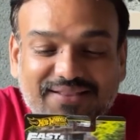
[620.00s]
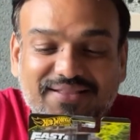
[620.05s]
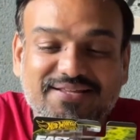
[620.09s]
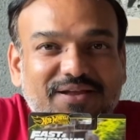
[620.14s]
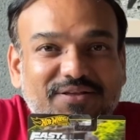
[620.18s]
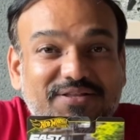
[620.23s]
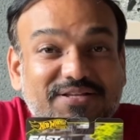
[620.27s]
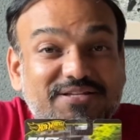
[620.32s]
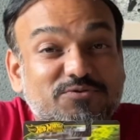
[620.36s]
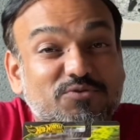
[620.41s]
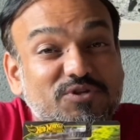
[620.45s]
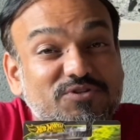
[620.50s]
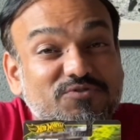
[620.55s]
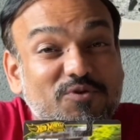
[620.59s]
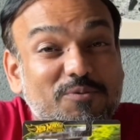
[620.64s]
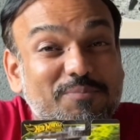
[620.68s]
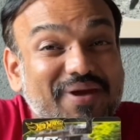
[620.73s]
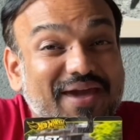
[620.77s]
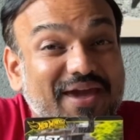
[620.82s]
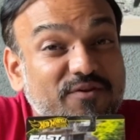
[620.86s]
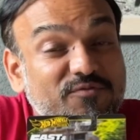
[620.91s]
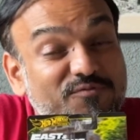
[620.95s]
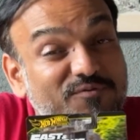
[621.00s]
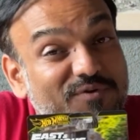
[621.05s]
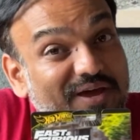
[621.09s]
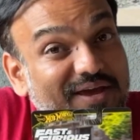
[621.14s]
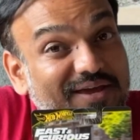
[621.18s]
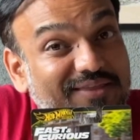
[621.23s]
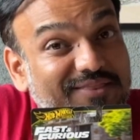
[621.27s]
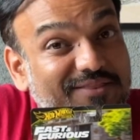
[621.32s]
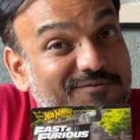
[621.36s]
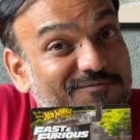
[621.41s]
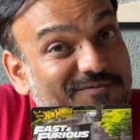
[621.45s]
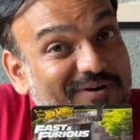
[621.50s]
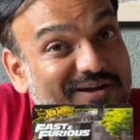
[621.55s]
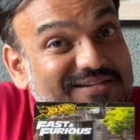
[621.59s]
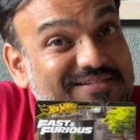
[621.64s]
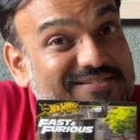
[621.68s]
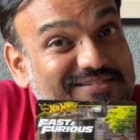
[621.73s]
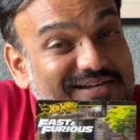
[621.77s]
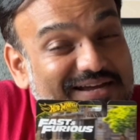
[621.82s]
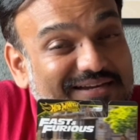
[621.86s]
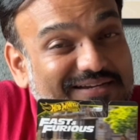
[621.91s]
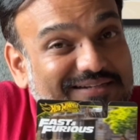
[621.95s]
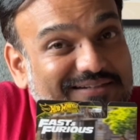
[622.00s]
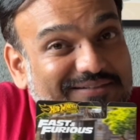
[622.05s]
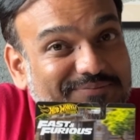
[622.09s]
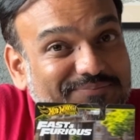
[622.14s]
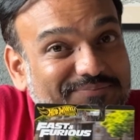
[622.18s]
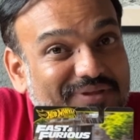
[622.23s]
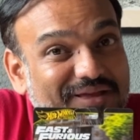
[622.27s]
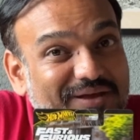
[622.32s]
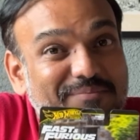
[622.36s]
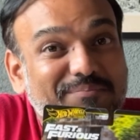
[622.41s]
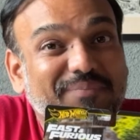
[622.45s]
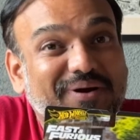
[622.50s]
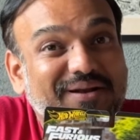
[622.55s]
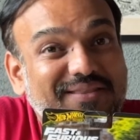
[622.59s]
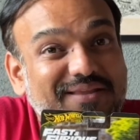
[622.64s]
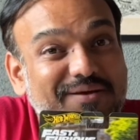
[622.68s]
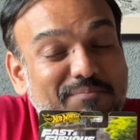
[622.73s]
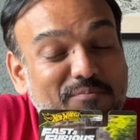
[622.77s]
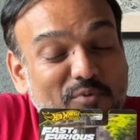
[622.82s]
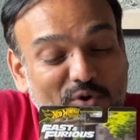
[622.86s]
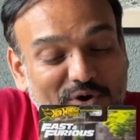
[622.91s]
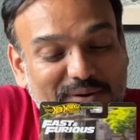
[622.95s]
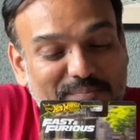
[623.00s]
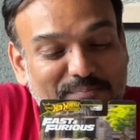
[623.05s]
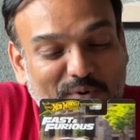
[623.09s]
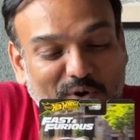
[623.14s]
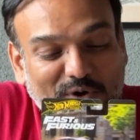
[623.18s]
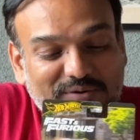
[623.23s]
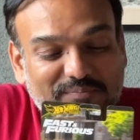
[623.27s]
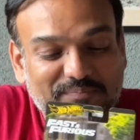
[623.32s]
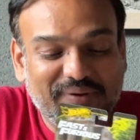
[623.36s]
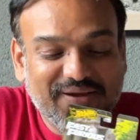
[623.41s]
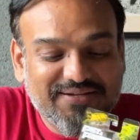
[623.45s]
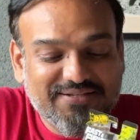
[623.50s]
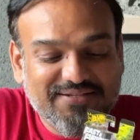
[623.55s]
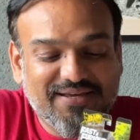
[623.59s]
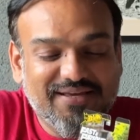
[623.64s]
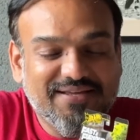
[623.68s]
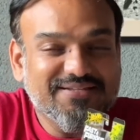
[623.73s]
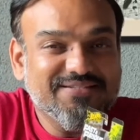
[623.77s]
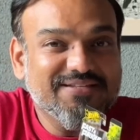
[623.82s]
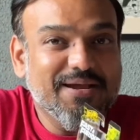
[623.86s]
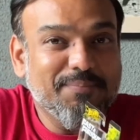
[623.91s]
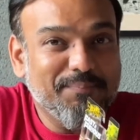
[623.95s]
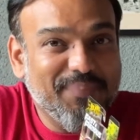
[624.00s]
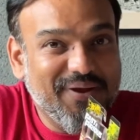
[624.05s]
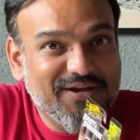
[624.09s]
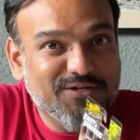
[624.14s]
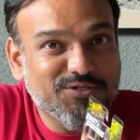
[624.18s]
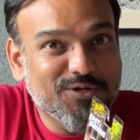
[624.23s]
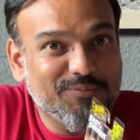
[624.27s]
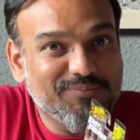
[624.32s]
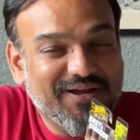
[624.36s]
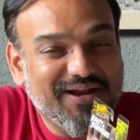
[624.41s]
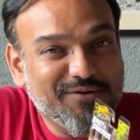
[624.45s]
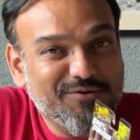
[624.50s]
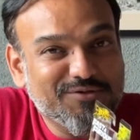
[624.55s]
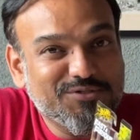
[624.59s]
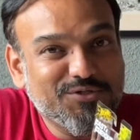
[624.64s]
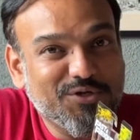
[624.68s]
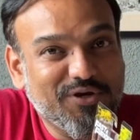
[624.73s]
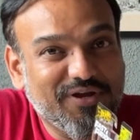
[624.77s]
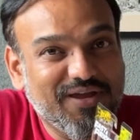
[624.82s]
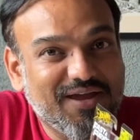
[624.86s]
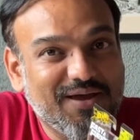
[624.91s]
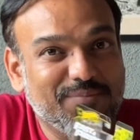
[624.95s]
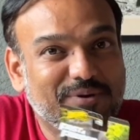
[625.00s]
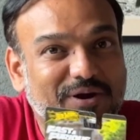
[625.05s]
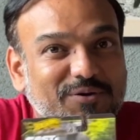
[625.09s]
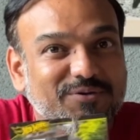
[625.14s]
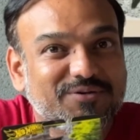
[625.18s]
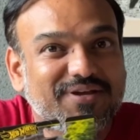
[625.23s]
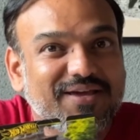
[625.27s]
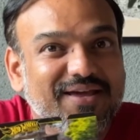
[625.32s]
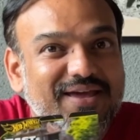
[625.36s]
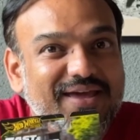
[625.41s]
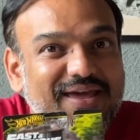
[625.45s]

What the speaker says: Now, this was from F9, the Fast Saga. But the more important bit is that paint job that I was talking about.